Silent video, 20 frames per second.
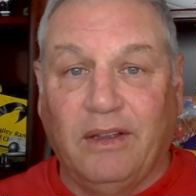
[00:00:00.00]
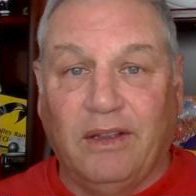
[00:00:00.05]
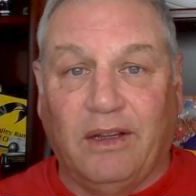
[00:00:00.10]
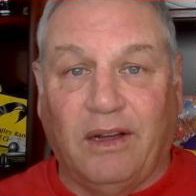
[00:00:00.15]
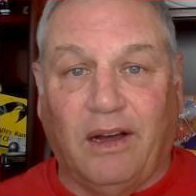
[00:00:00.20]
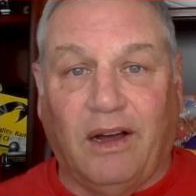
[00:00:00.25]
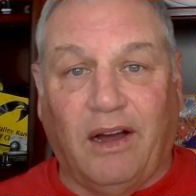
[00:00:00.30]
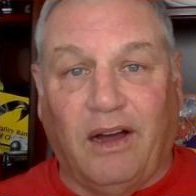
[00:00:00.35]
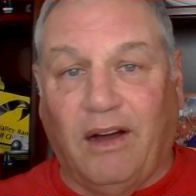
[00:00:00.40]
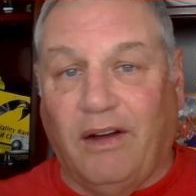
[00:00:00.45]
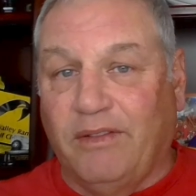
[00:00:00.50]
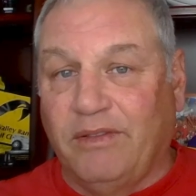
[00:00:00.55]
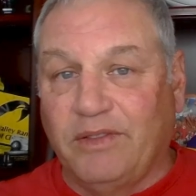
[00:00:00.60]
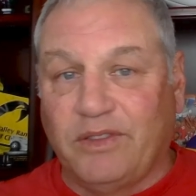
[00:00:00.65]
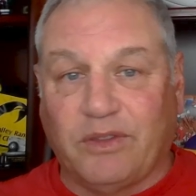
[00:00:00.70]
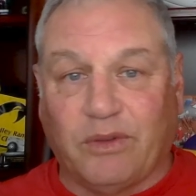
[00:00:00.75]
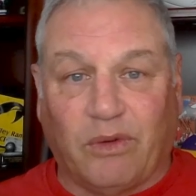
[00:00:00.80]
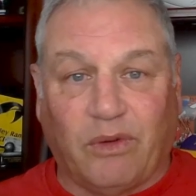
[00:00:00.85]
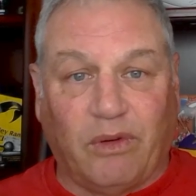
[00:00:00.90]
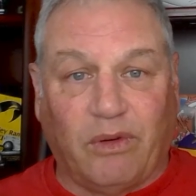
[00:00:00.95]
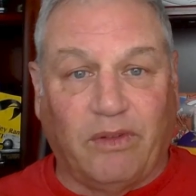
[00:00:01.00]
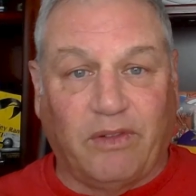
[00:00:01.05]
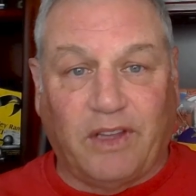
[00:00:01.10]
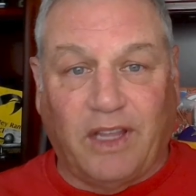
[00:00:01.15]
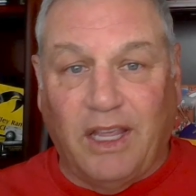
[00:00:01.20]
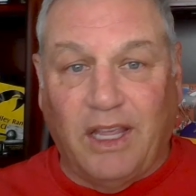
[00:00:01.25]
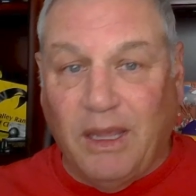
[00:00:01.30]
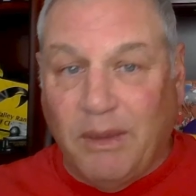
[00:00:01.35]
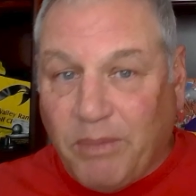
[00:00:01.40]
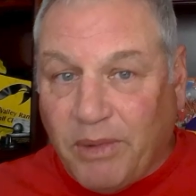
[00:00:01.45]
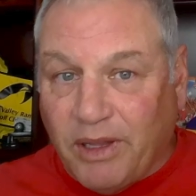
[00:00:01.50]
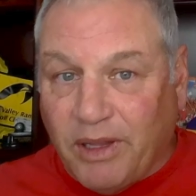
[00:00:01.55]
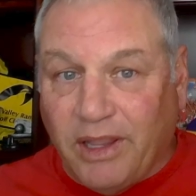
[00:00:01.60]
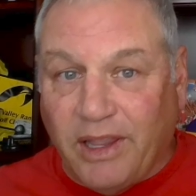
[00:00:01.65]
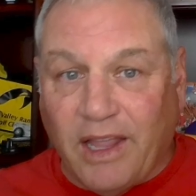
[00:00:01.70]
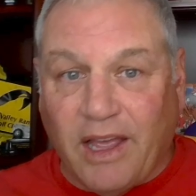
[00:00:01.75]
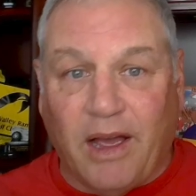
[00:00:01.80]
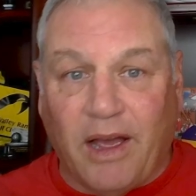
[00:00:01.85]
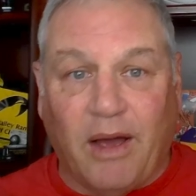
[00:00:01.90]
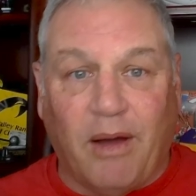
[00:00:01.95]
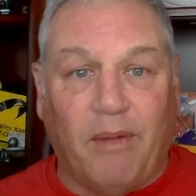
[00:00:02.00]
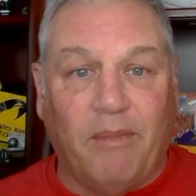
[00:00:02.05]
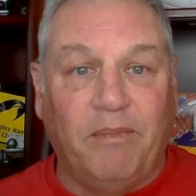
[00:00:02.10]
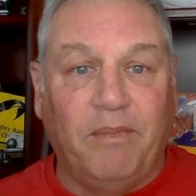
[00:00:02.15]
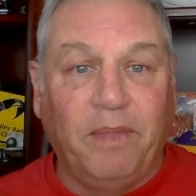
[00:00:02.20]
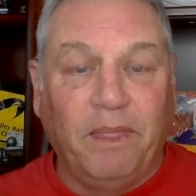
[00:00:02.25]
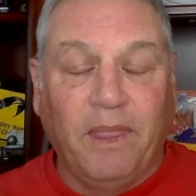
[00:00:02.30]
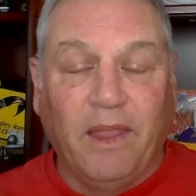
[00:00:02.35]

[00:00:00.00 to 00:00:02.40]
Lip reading: of sort of keeping them